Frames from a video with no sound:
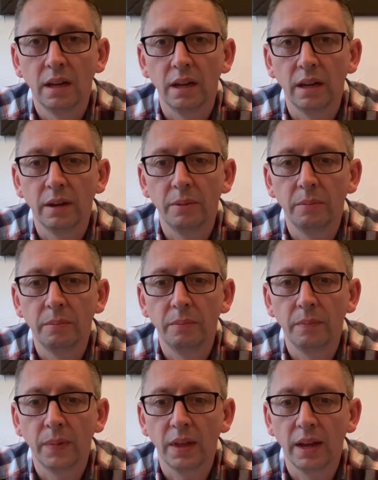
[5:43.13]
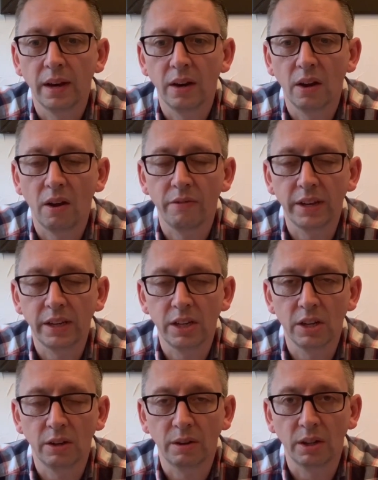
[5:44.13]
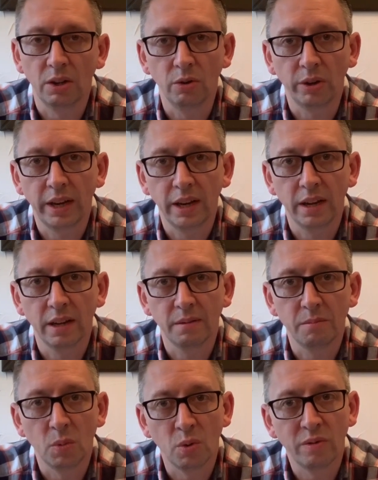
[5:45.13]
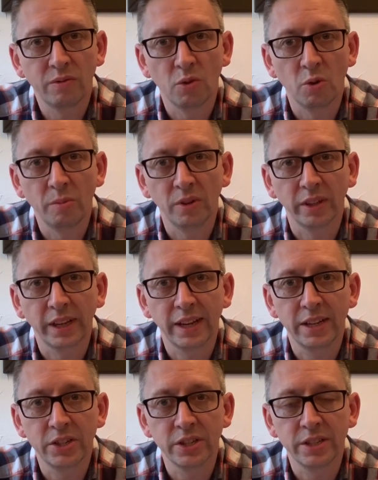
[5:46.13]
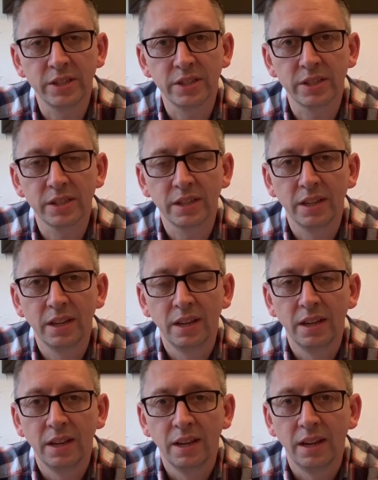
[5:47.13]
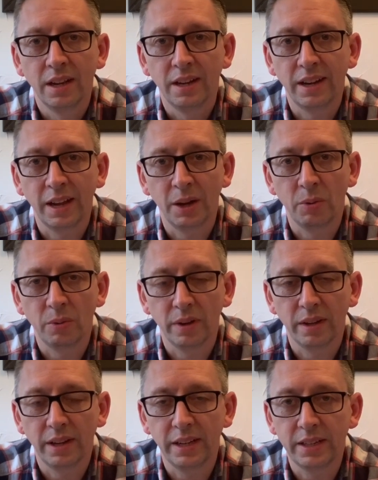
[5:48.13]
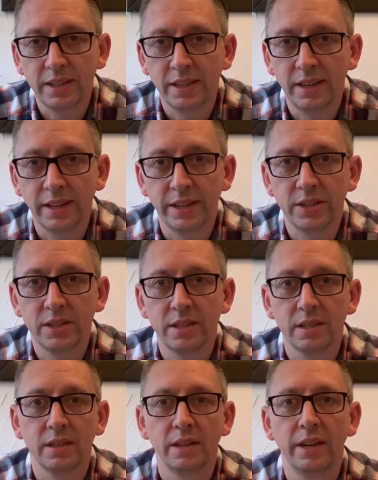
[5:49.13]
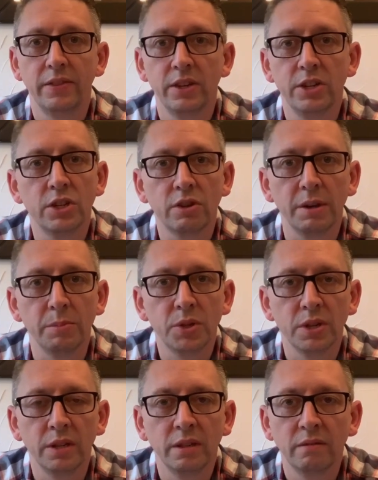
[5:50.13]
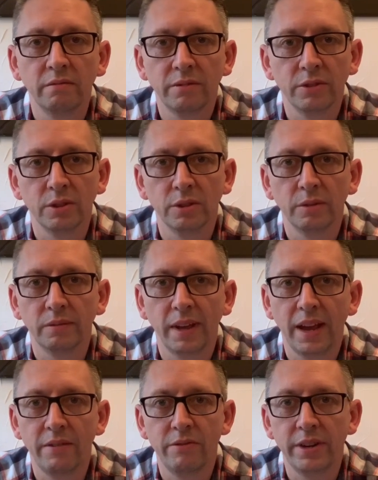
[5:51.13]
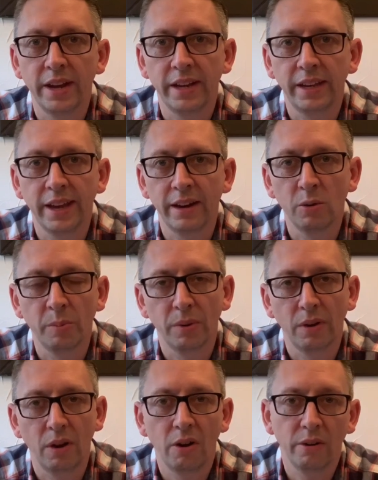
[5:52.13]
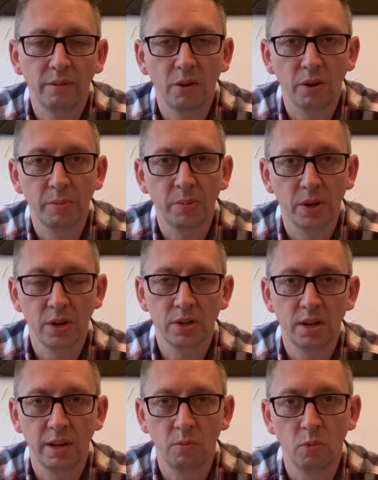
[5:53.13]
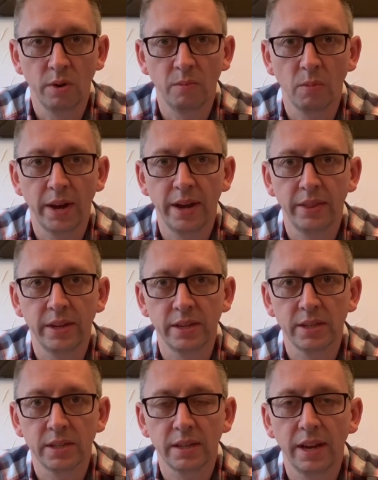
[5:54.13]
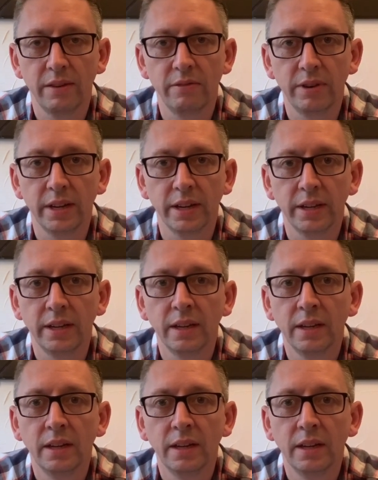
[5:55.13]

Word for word: Um, and I think you're looking at more formal occasions. Now, it did list in the description for everyday get up. I, I personally wouldn't wear this every day.